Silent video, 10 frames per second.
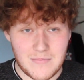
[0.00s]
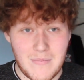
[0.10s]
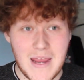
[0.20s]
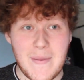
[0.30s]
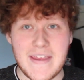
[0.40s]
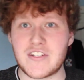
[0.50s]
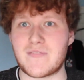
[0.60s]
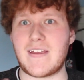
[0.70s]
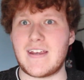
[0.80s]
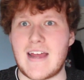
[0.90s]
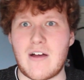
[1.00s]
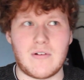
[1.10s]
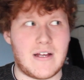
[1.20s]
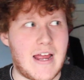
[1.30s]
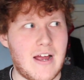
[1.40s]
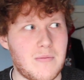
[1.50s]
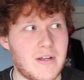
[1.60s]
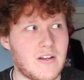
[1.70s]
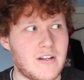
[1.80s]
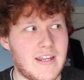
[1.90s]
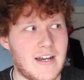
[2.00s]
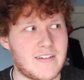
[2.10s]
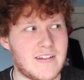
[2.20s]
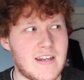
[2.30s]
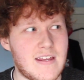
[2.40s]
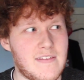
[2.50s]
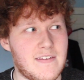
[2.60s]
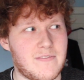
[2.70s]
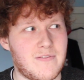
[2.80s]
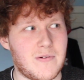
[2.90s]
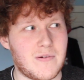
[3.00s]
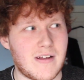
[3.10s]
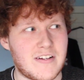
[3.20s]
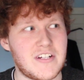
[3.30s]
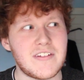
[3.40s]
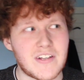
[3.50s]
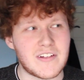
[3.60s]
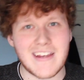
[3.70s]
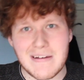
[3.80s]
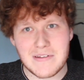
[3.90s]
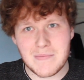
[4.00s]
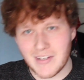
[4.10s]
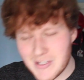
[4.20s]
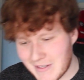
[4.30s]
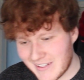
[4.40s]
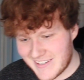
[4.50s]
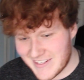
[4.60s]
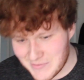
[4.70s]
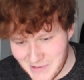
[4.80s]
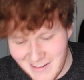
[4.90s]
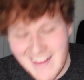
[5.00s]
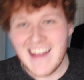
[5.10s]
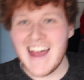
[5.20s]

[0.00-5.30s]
maybe he's just thinking now, how am I going to get her to eat this food? She's got to take responsibility as well.